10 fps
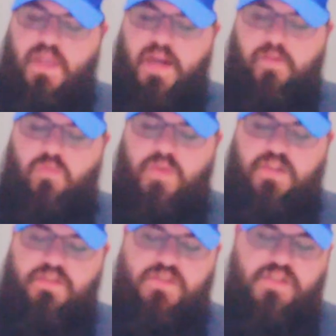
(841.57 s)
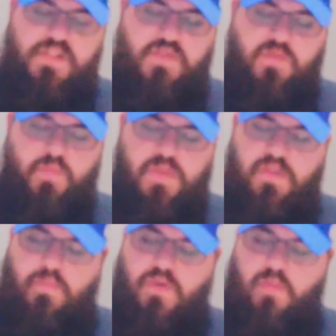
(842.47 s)
and I will make to cease from me
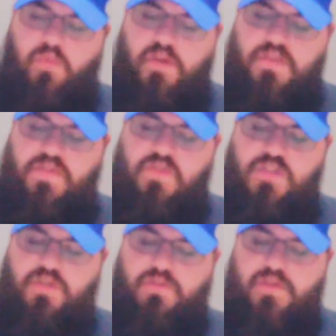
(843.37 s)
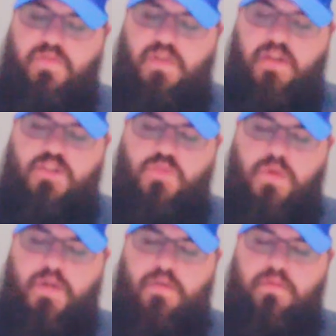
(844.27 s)
the murmurings of the children of
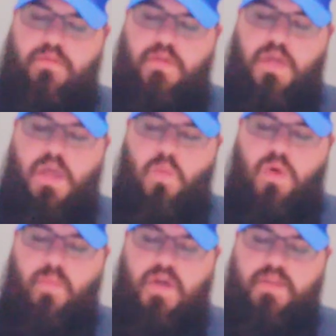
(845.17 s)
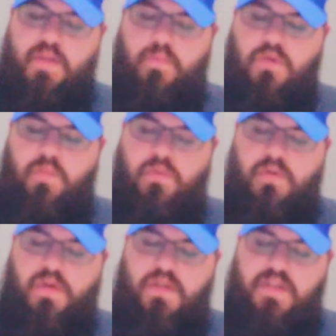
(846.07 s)
Yashrael, whereby they
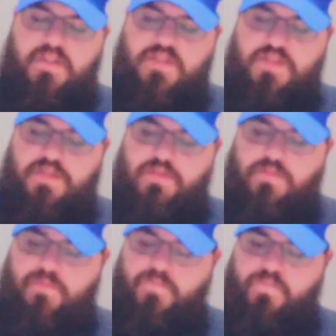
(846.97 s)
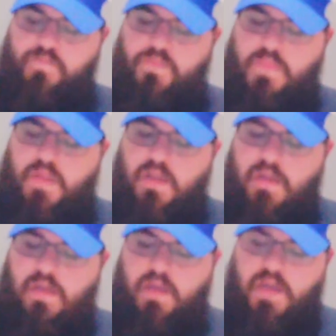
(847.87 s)
murmur against you.
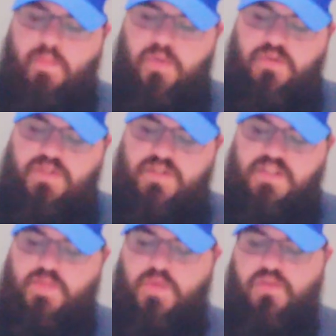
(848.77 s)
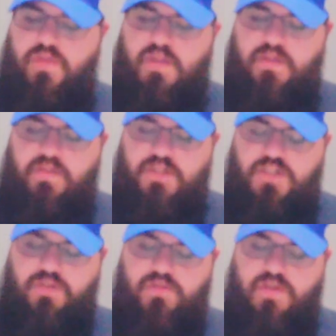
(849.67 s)
And Moshe spoke unto the
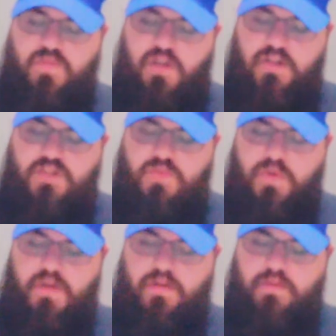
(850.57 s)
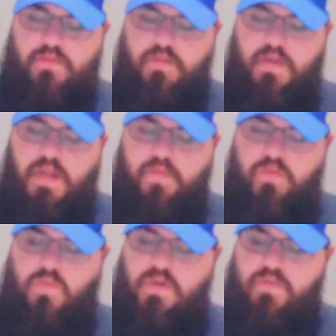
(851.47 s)
children of Yashrael, and every
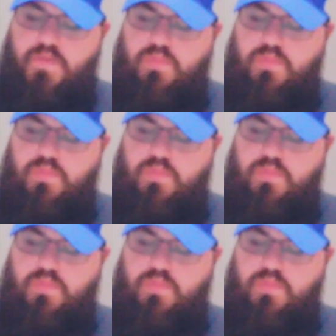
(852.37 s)
one of their